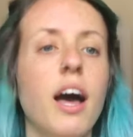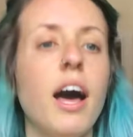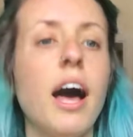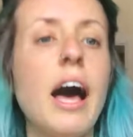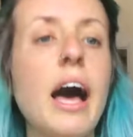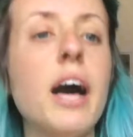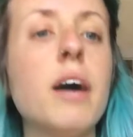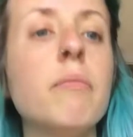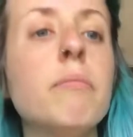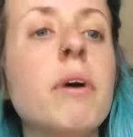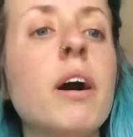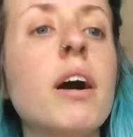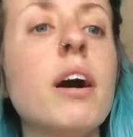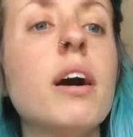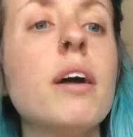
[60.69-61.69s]

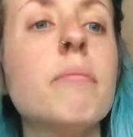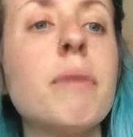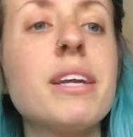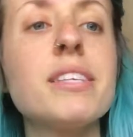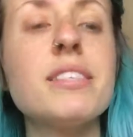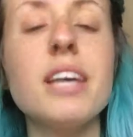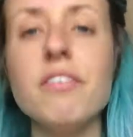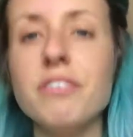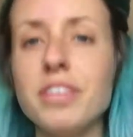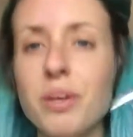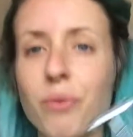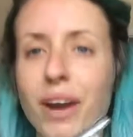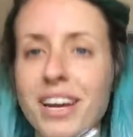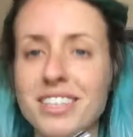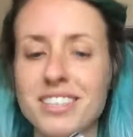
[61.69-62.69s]
My
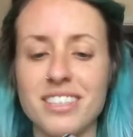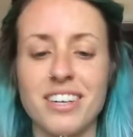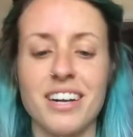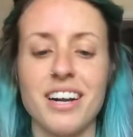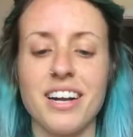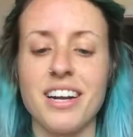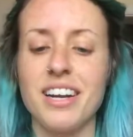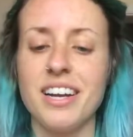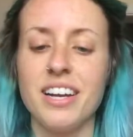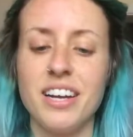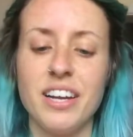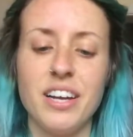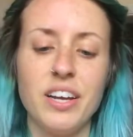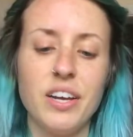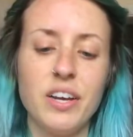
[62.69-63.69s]
safety razor,
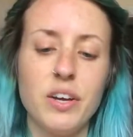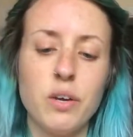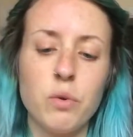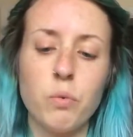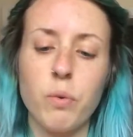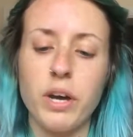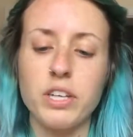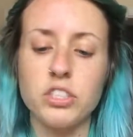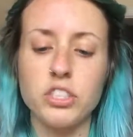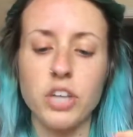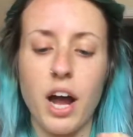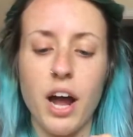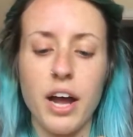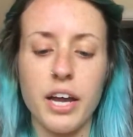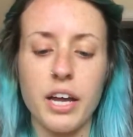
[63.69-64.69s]
which
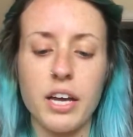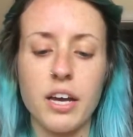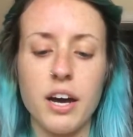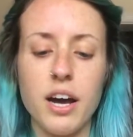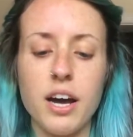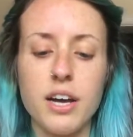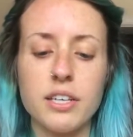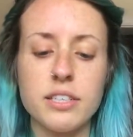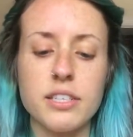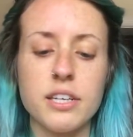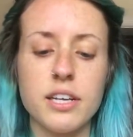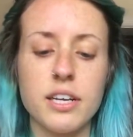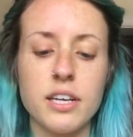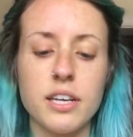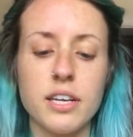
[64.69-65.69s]
I got
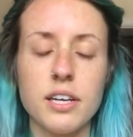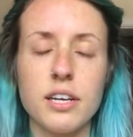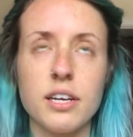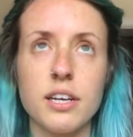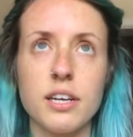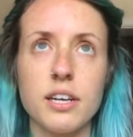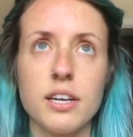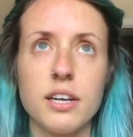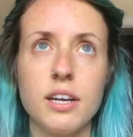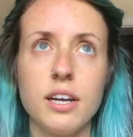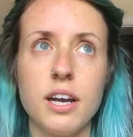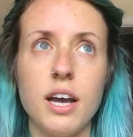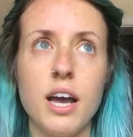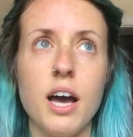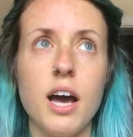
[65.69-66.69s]

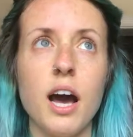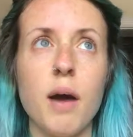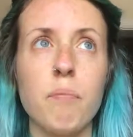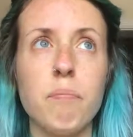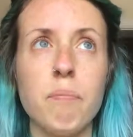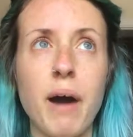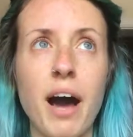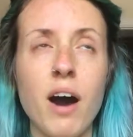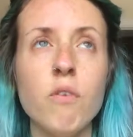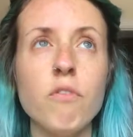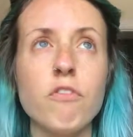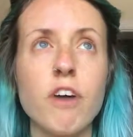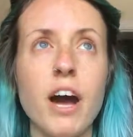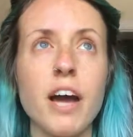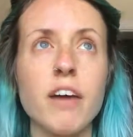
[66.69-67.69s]
about
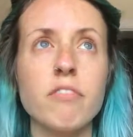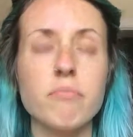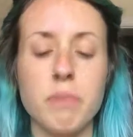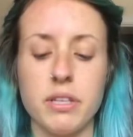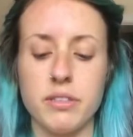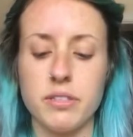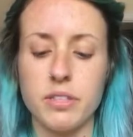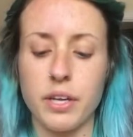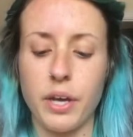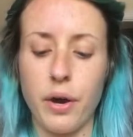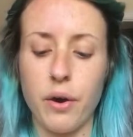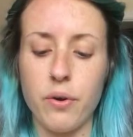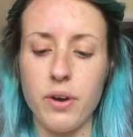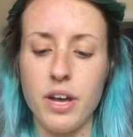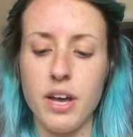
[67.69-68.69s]
5 months
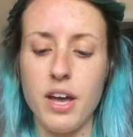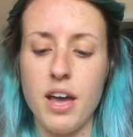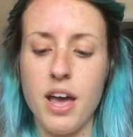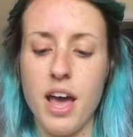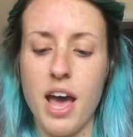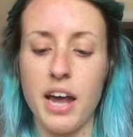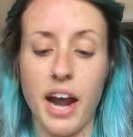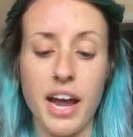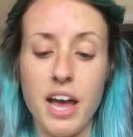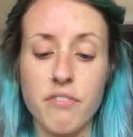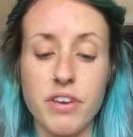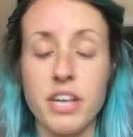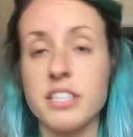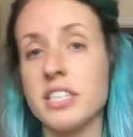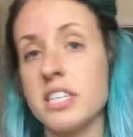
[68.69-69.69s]
ago, and I
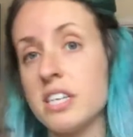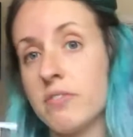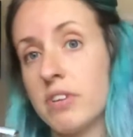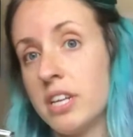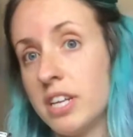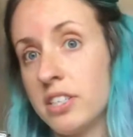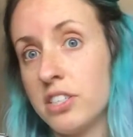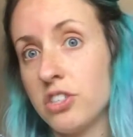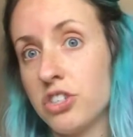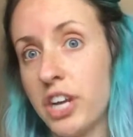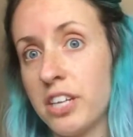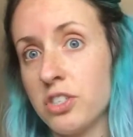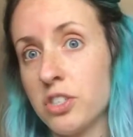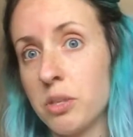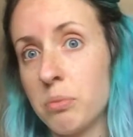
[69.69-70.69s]
have yet to even need to
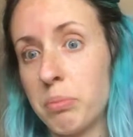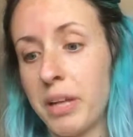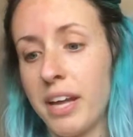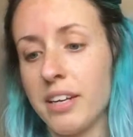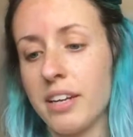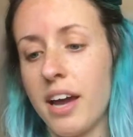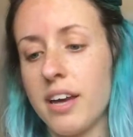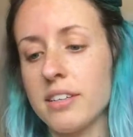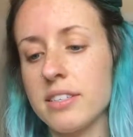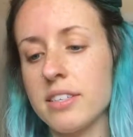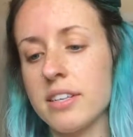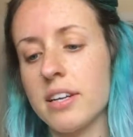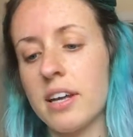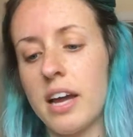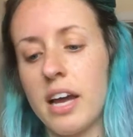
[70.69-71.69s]
change the blade yet.
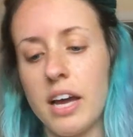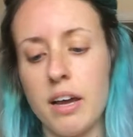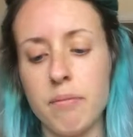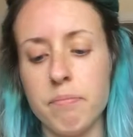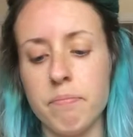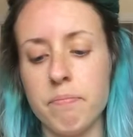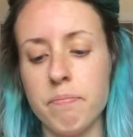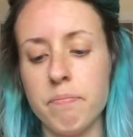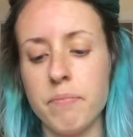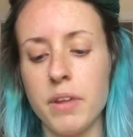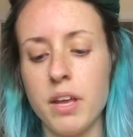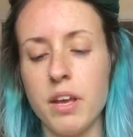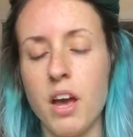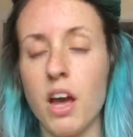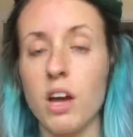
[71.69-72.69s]

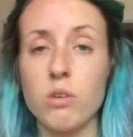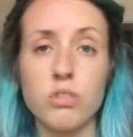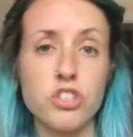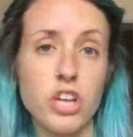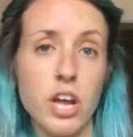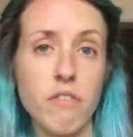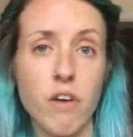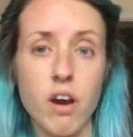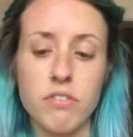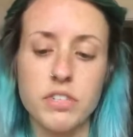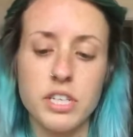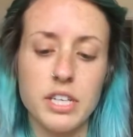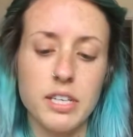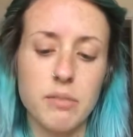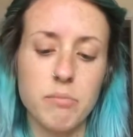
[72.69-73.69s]
I don't shave
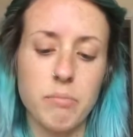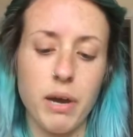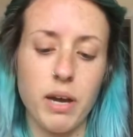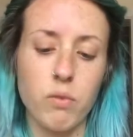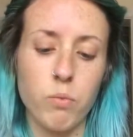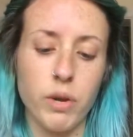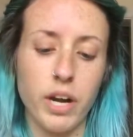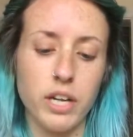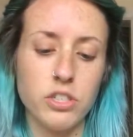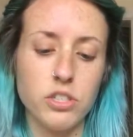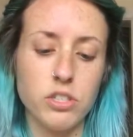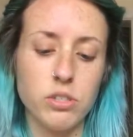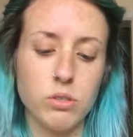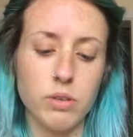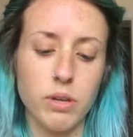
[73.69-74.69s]
often, but when I
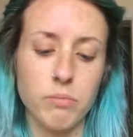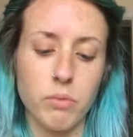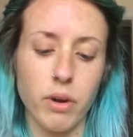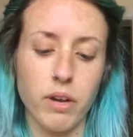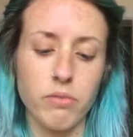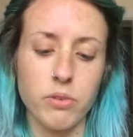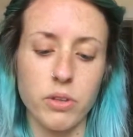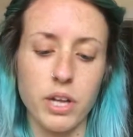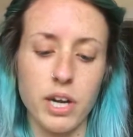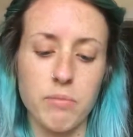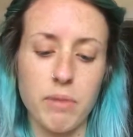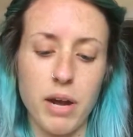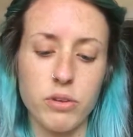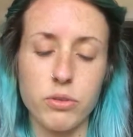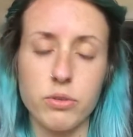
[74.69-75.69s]
do, I'm grateful that I'm
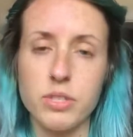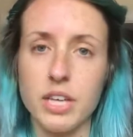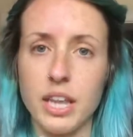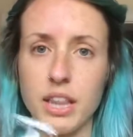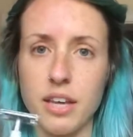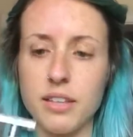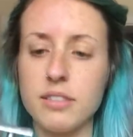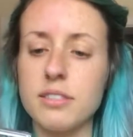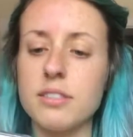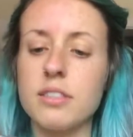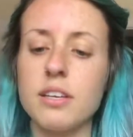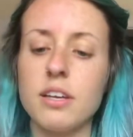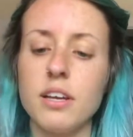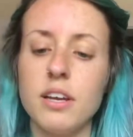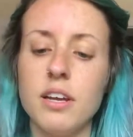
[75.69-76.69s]
now using this